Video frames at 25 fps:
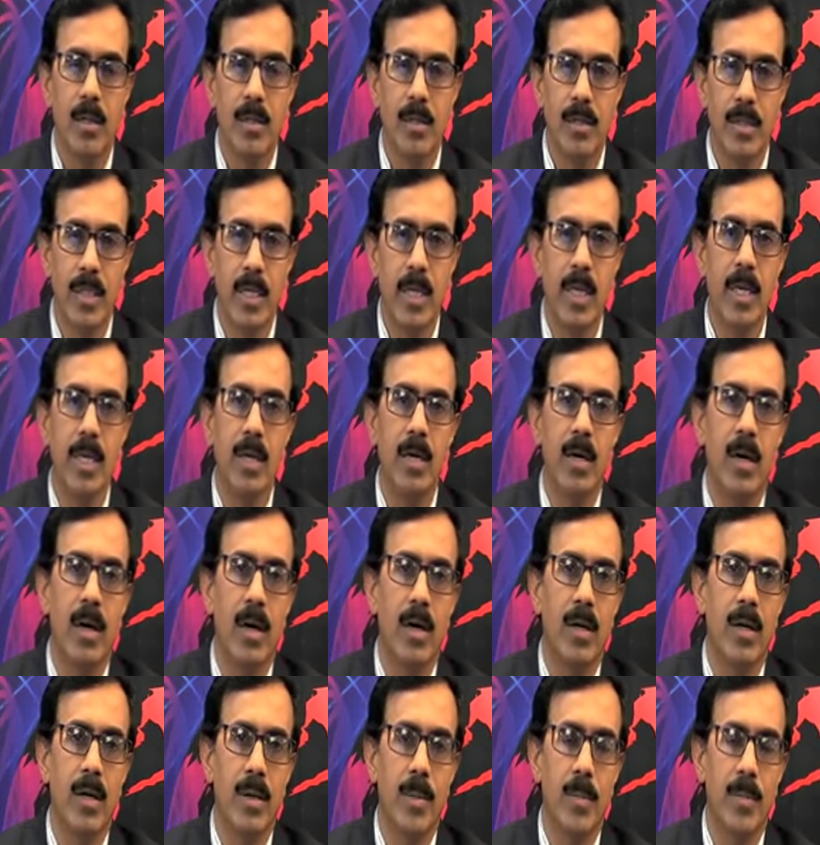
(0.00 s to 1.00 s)

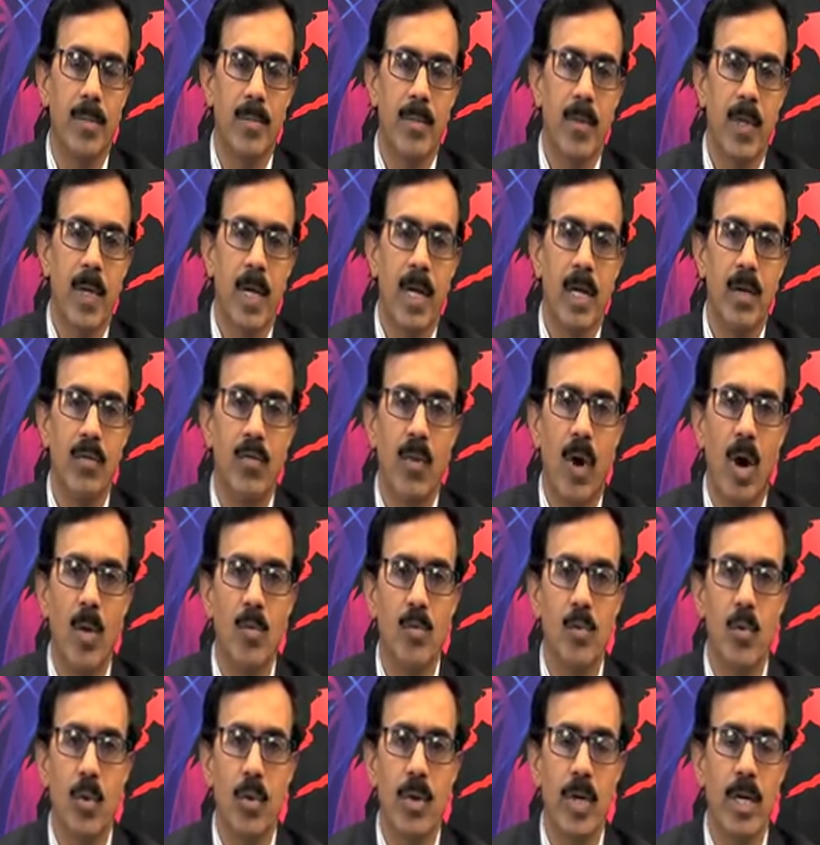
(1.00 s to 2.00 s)
silicon, it
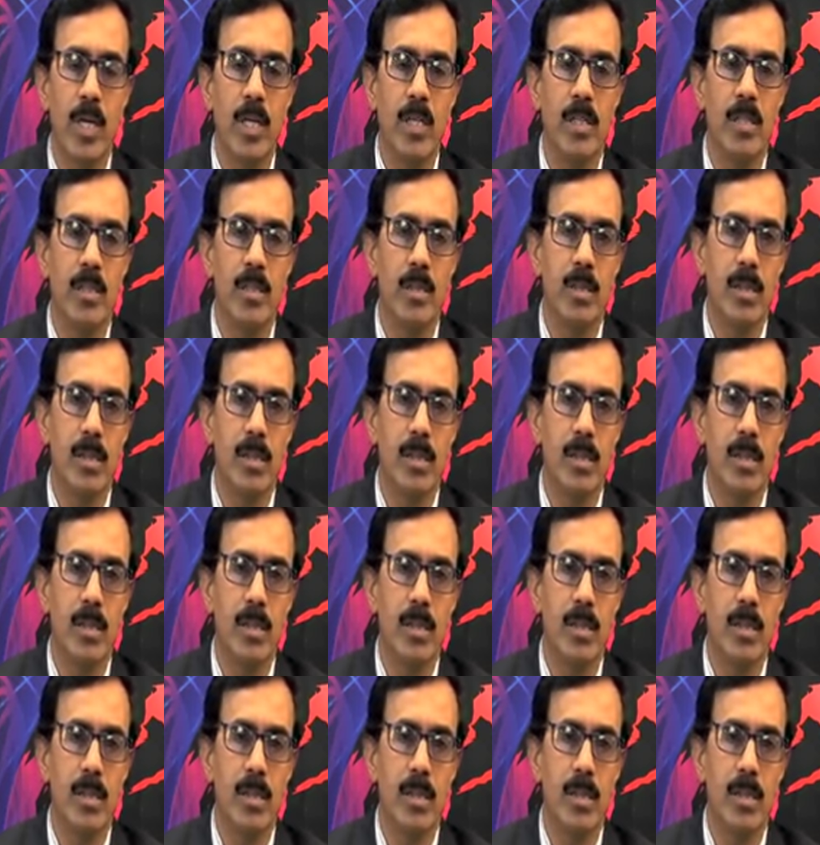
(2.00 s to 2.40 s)
forms only